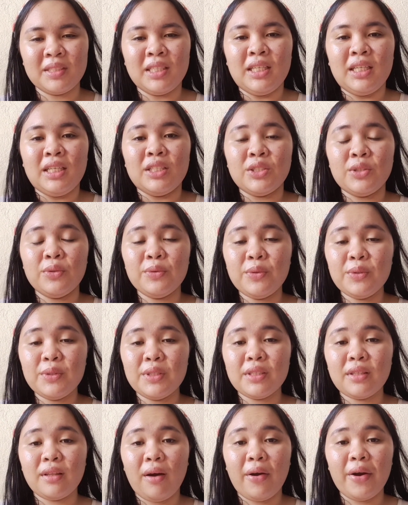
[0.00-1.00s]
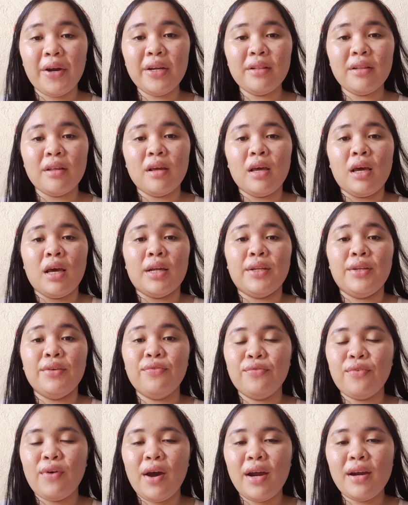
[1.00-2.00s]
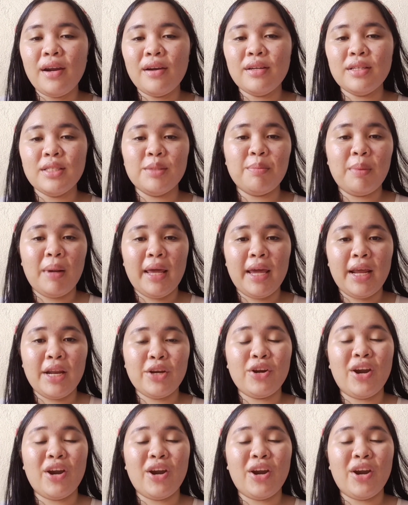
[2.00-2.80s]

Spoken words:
So to start, define and explain